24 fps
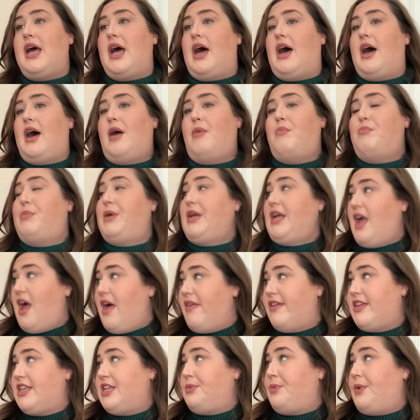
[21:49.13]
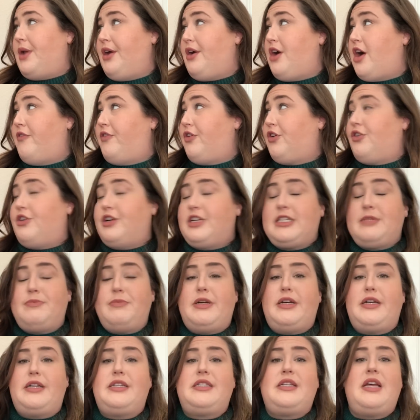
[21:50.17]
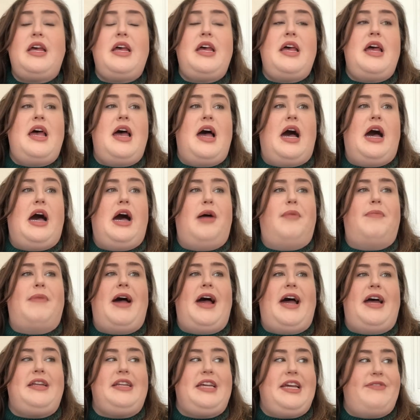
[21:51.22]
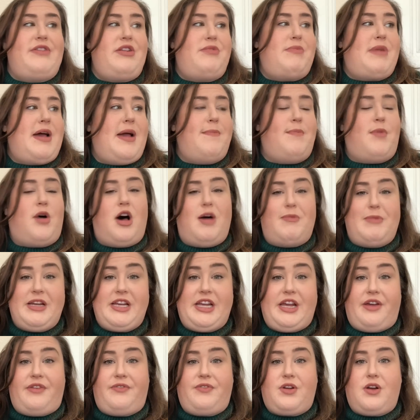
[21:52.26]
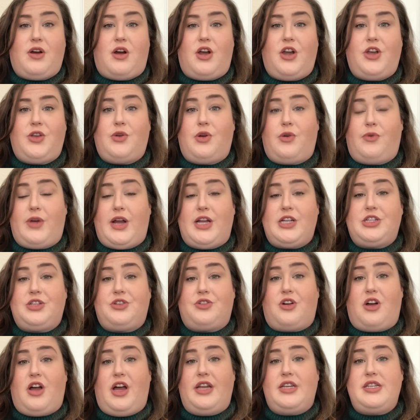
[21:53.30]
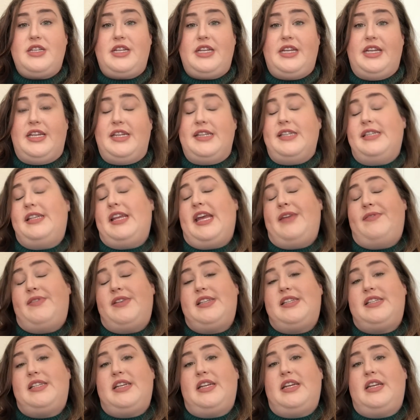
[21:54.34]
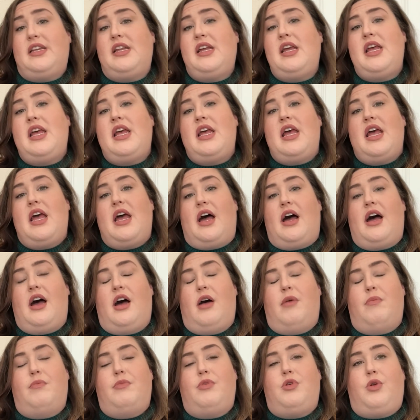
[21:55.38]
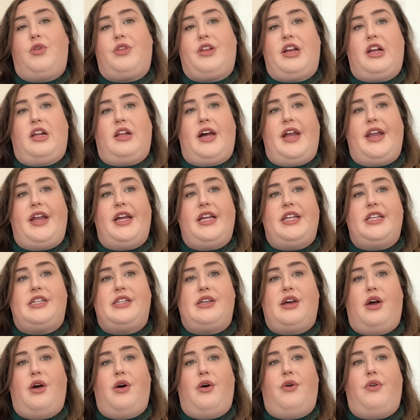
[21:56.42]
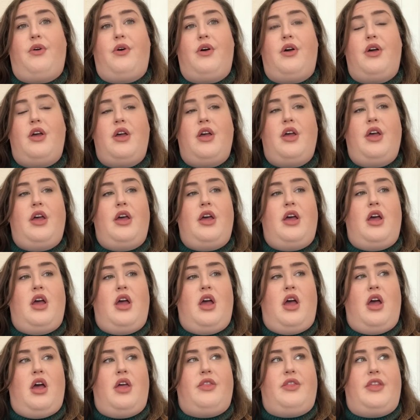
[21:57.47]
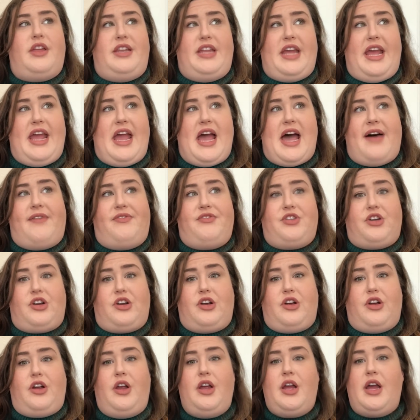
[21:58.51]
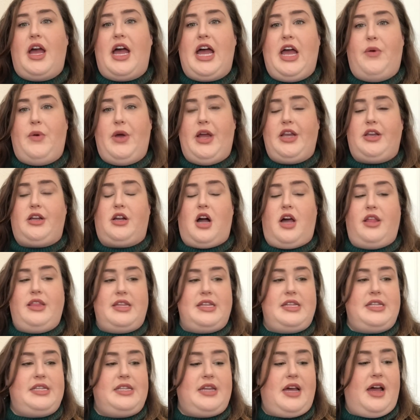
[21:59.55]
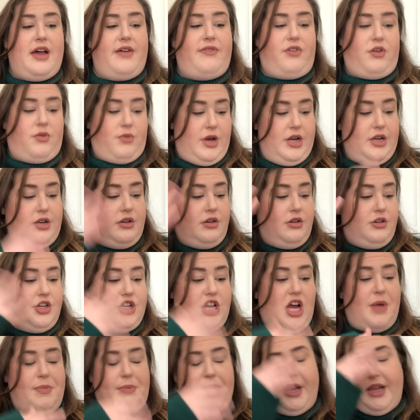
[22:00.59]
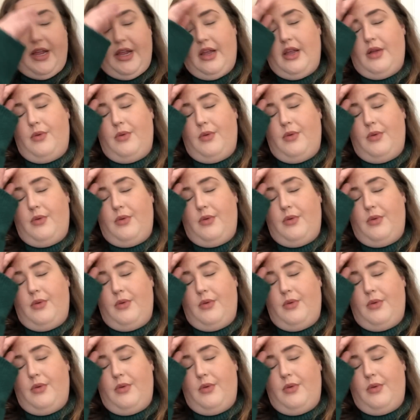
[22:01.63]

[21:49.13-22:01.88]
But yeah, this is what I got for Christmas. I had given my mom a gift card to a restaurant in Davidson, North Carolina, and so the day after I went and got this stuff, or went shopping,